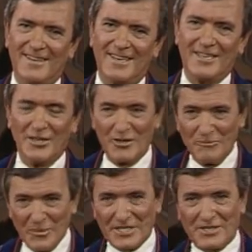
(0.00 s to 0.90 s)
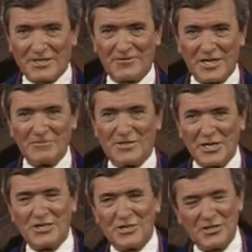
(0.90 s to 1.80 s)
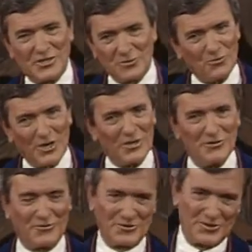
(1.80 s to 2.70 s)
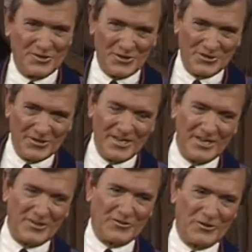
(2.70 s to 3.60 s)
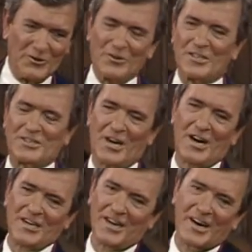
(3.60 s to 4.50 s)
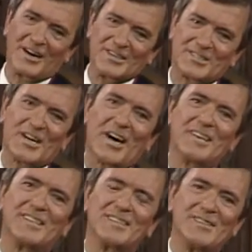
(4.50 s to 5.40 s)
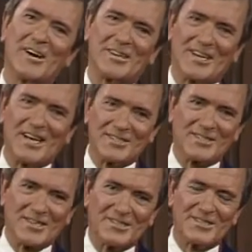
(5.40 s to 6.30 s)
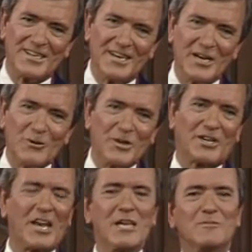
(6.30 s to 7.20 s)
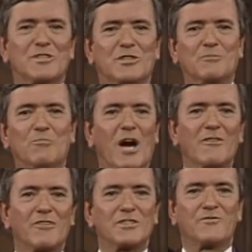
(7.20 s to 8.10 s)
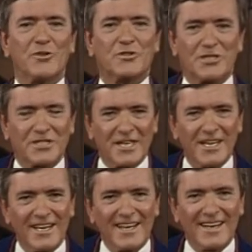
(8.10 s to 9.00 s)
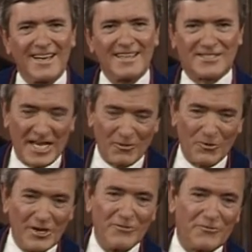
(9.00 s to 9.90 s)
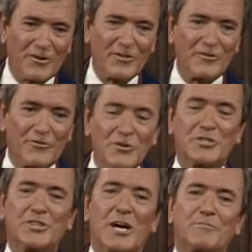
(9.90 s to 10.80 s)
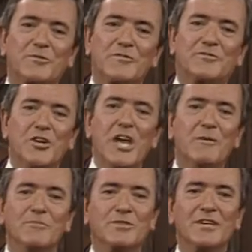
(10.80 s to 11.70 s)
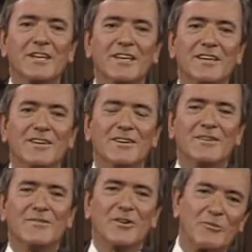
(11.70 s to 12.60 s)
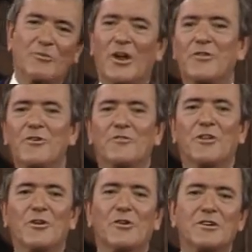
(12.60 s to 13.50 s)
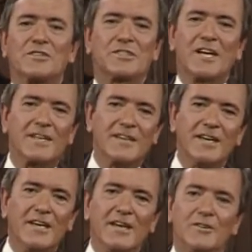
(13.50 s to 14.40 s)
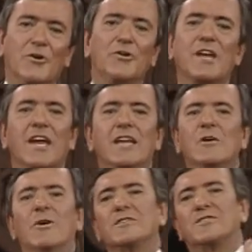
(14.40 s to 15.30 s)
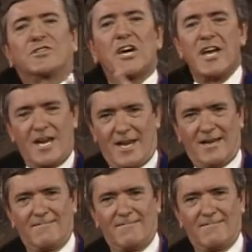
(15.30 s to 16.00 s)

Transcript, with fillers: and in the midst of temptation, it's wonderful to know that the Lord is on our side and not against us. We claim such marvelous verses as that one from the first chapter of James, where the brother of the Lord said, Don't anyone say,